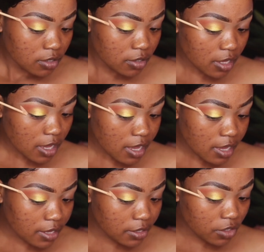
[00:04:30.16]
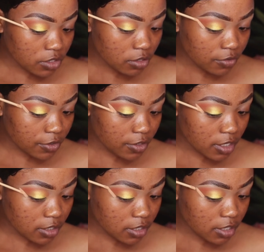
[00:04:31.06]
the eye. You're sort of
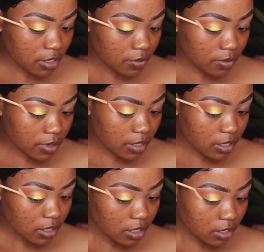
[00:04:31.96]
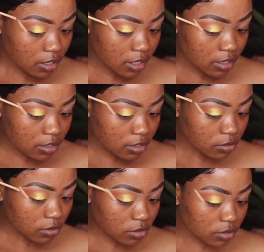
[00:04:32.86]
creating a wing liner, and
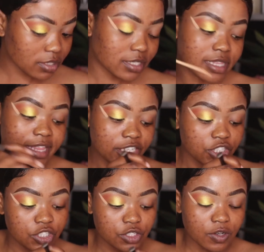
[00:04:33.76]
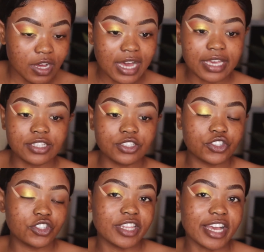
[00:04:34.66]
this also snatches your eye. You
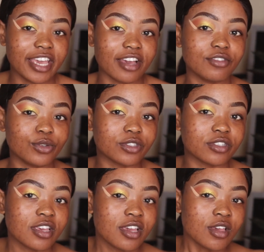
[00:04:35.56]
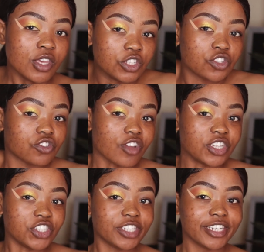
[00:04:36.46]
just like have those
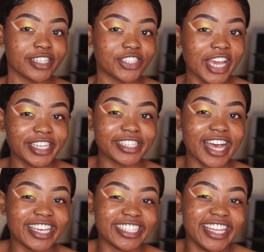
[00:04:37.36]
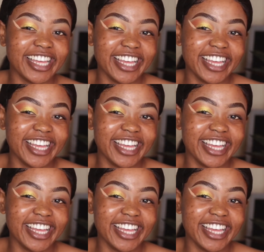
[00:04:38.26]
stretched Chinese eyes.